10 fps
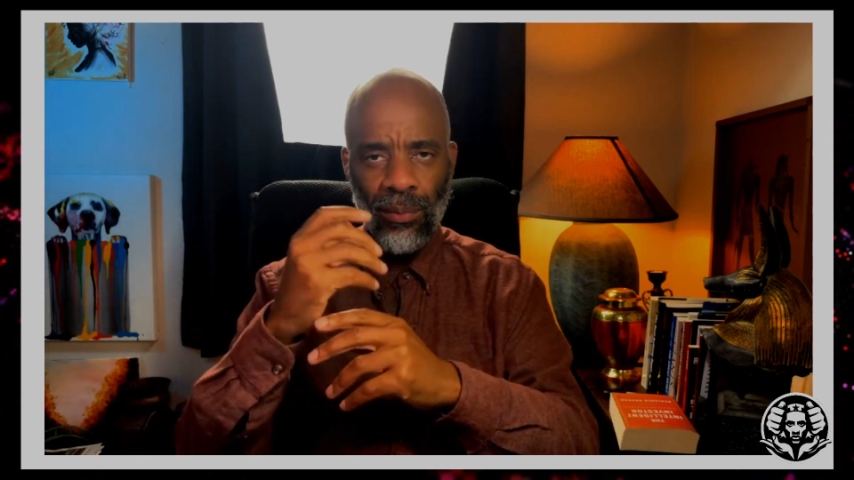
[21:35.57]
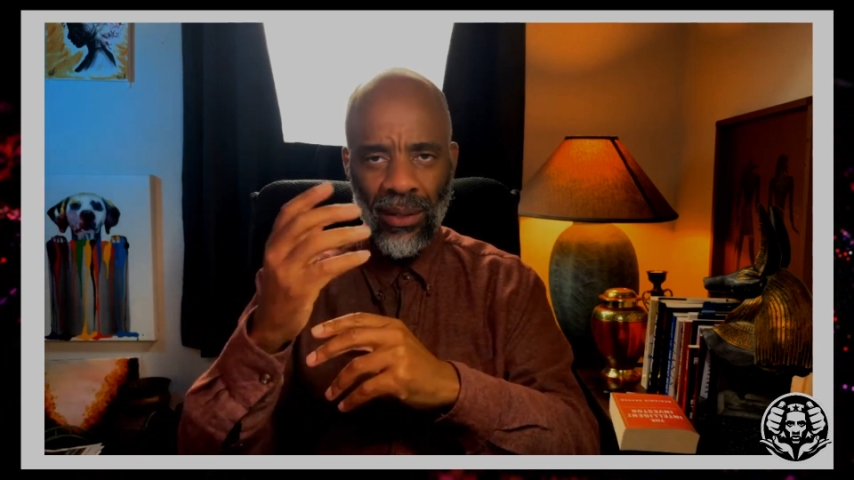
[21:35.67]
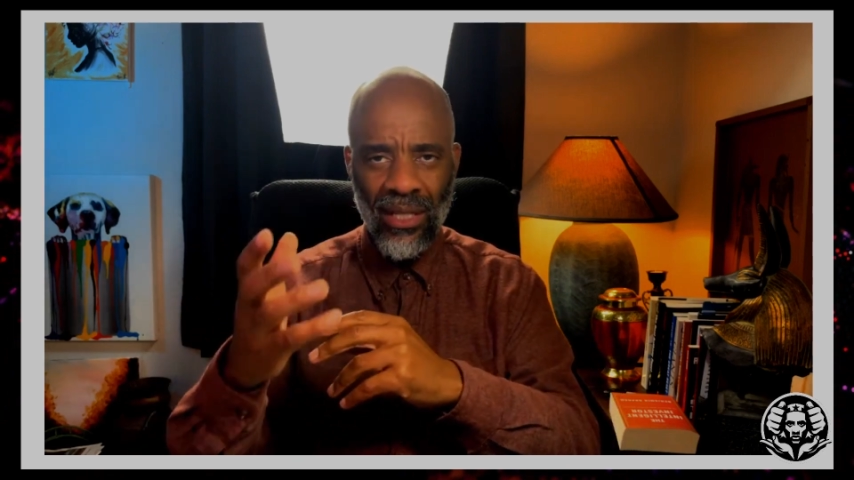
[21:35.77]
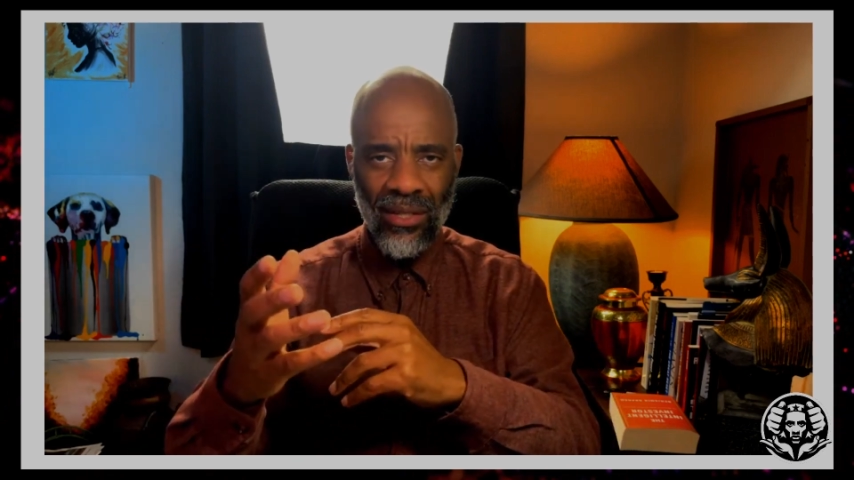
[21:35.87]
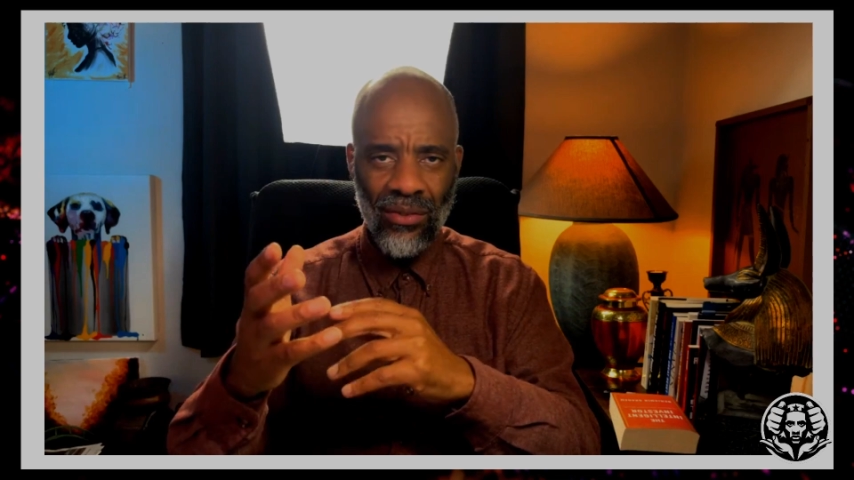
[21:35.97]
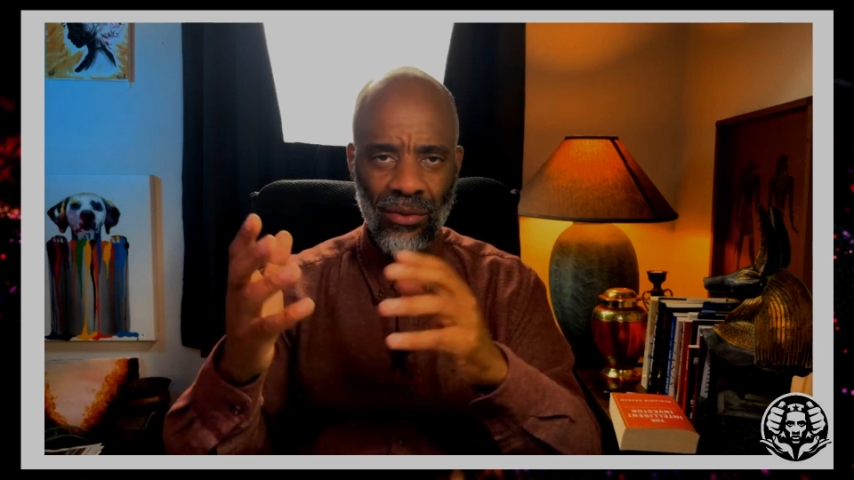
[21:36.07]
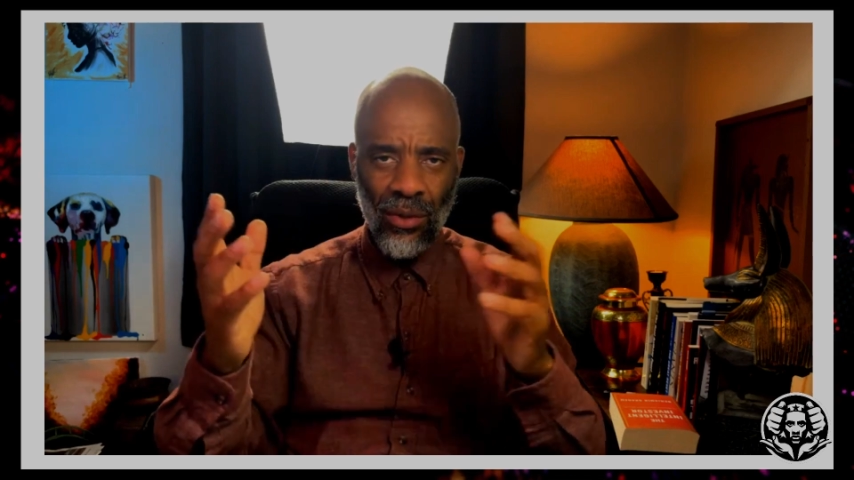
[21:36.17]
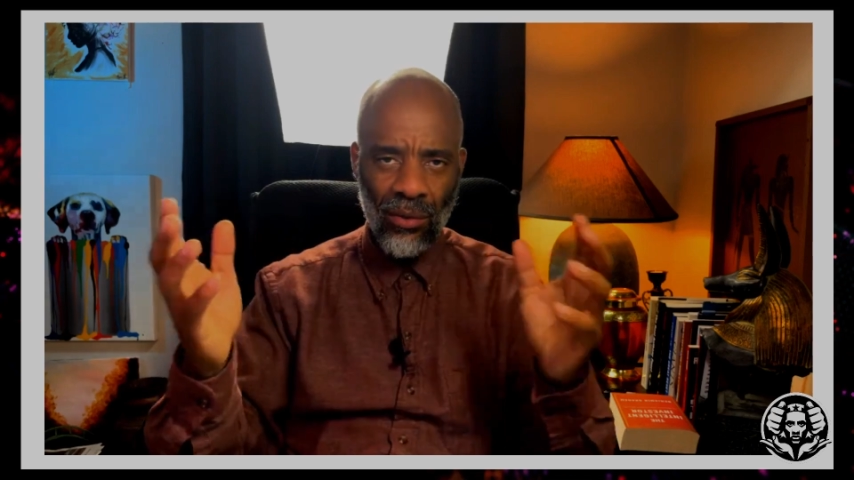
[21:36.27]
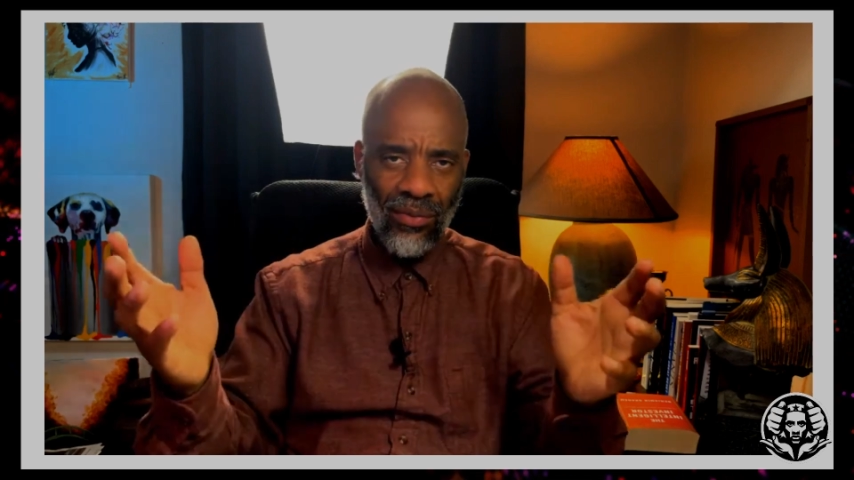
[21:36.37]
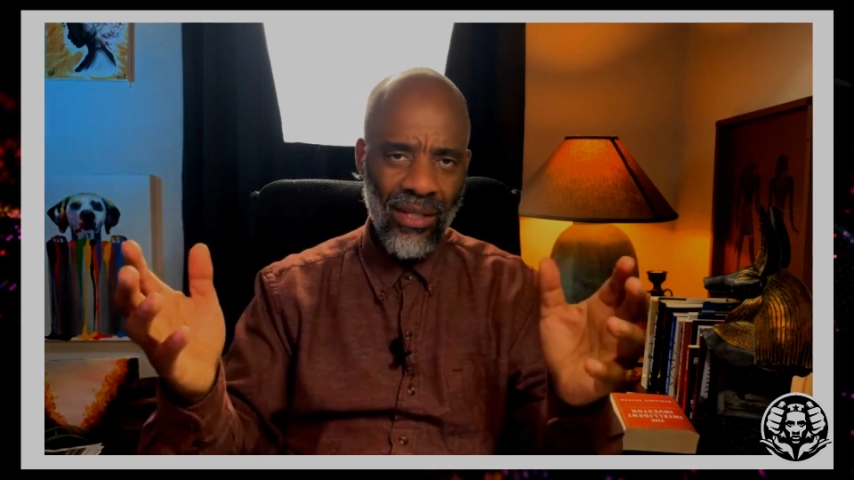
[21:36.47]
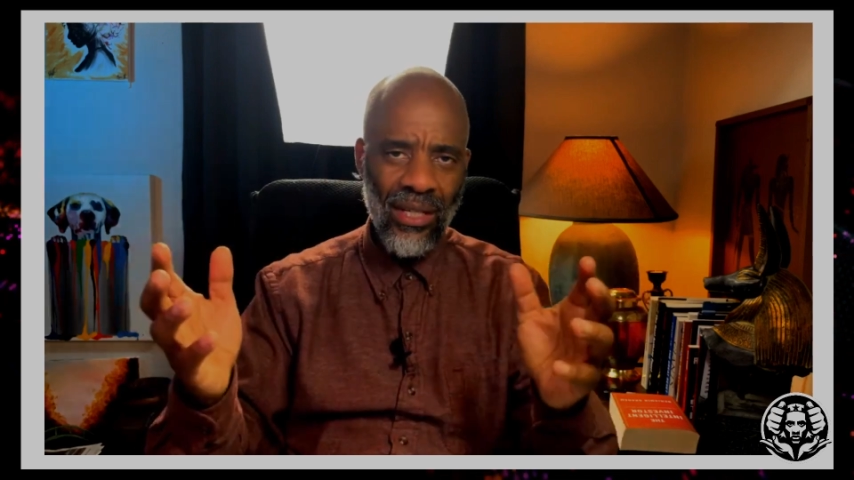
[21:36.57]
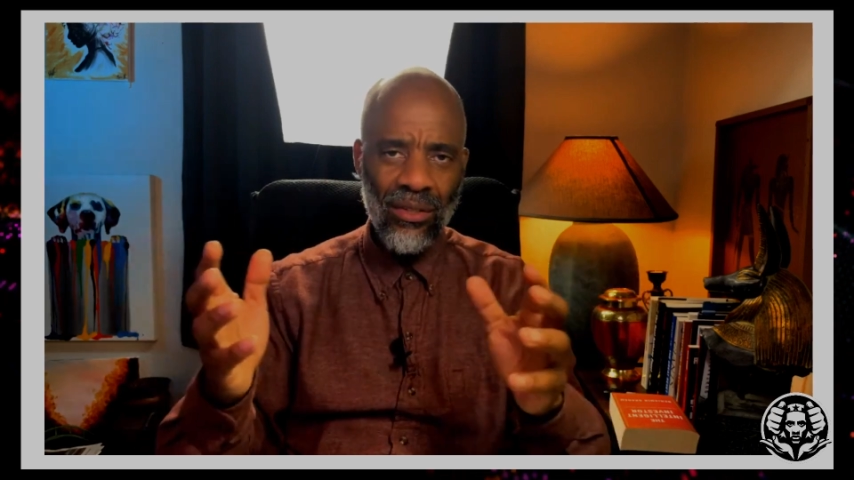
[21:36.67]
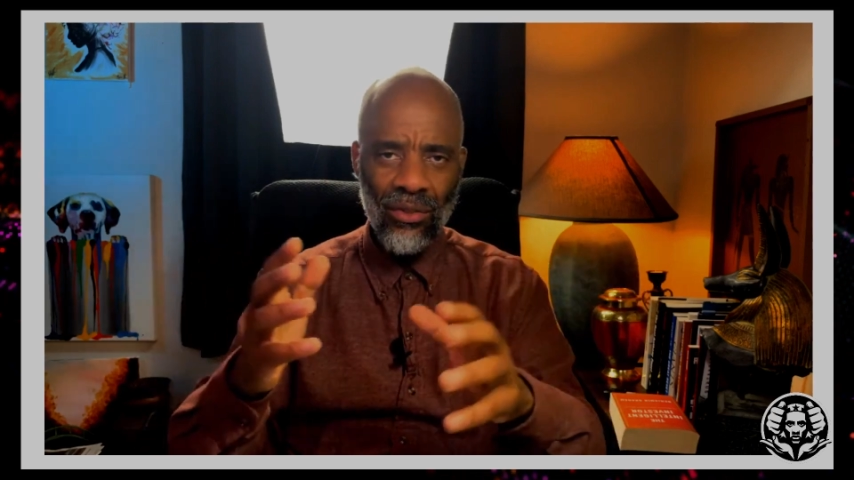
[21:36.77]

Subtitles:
Please don't forget